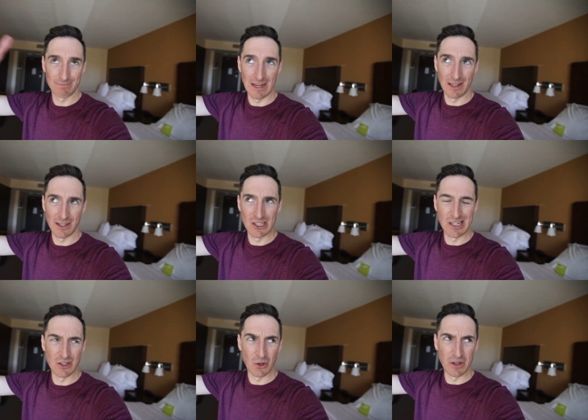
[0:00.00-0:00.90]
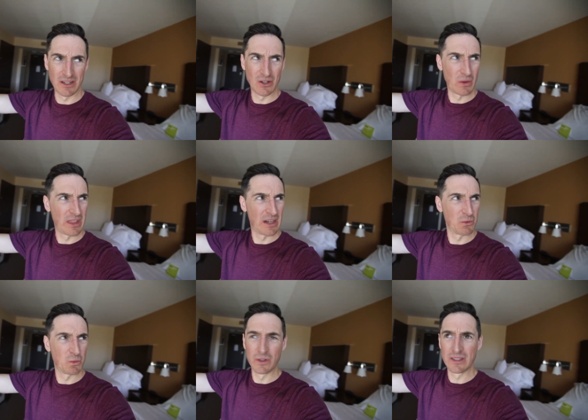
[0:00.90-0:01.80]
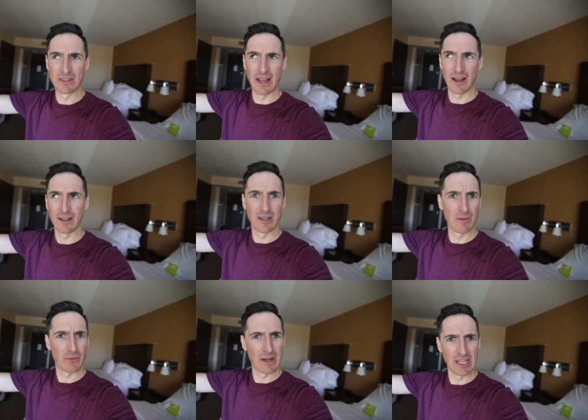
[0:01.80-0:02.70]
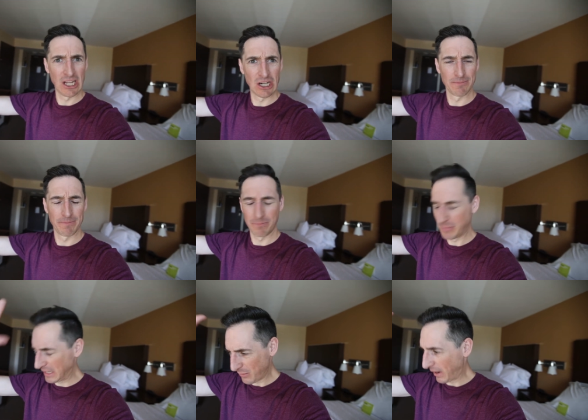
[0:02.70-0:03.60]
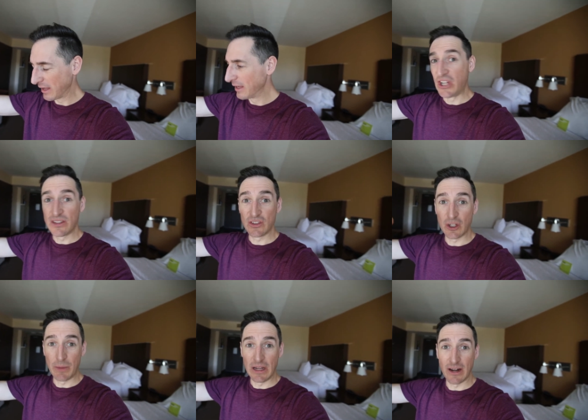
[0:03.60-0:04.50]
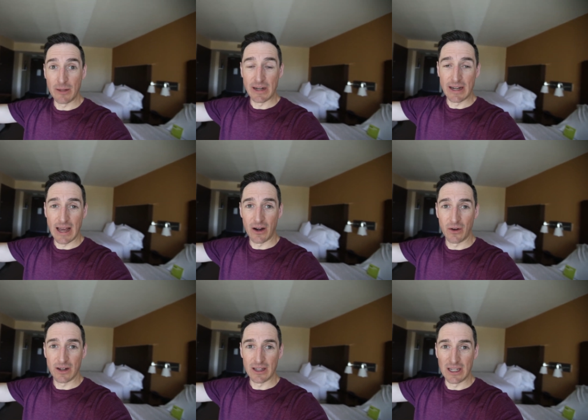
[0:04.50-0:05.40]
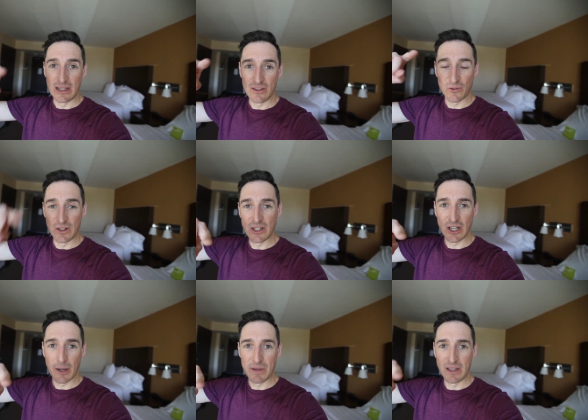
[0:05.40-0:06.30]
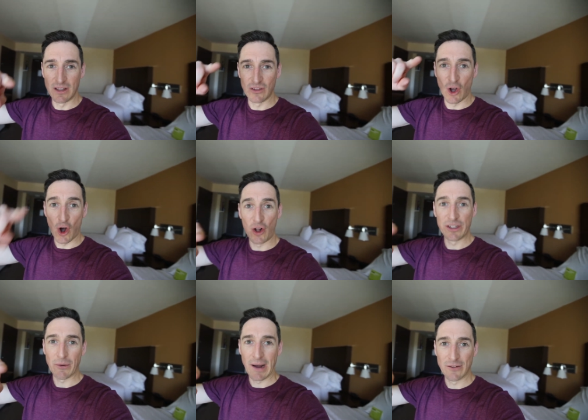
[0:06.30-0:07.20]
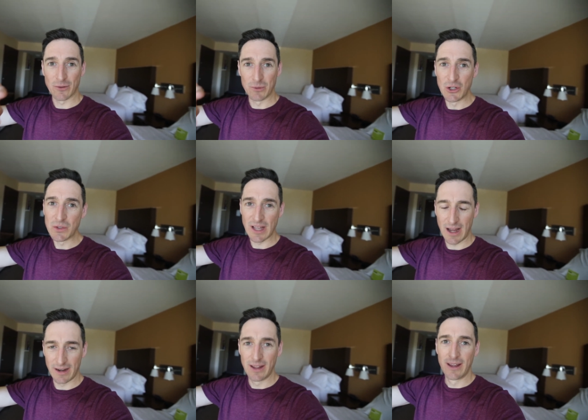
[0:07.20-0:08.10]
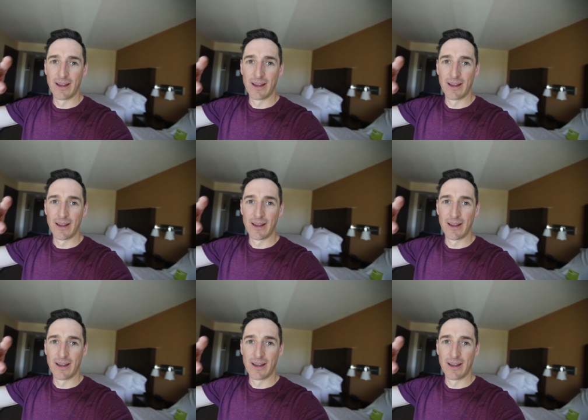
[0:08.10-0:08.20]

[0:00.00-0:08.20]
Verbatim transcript: Not like she didn't already know that it was not gonna be raining here. But anyway, Jason's gonna be here any minute now. He's finishing up his all-day ride from Tucson.